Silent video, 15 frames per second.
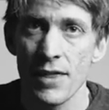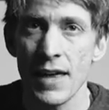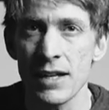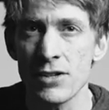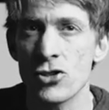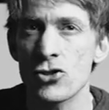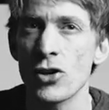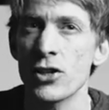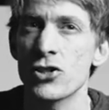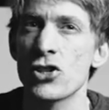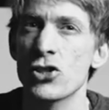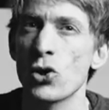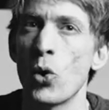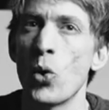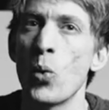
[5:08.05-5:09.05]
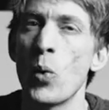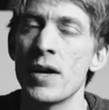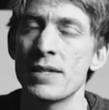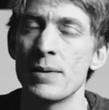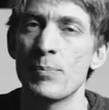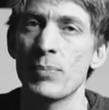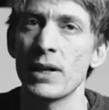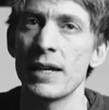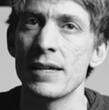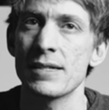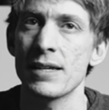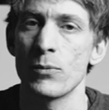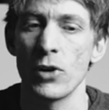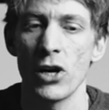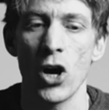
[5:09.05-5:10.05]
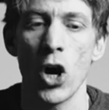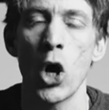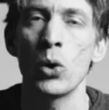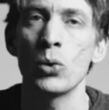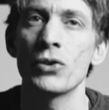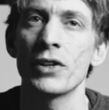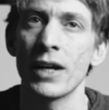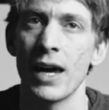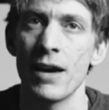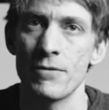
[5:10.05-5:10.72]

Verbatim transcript: that structure's always in place somewhere holding